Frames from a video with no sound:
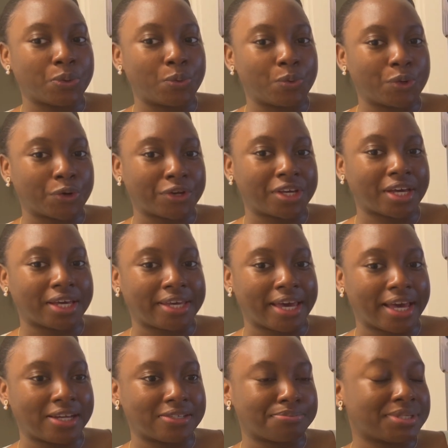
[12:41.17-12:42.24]
work
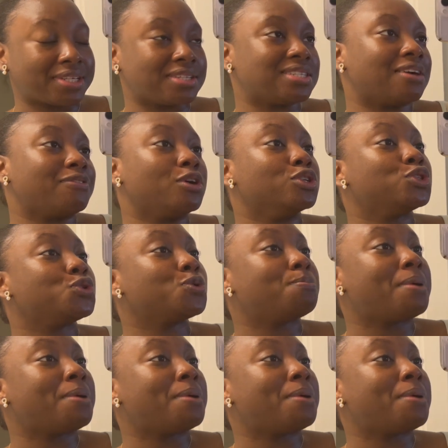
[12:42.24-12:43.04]
again because I've got 2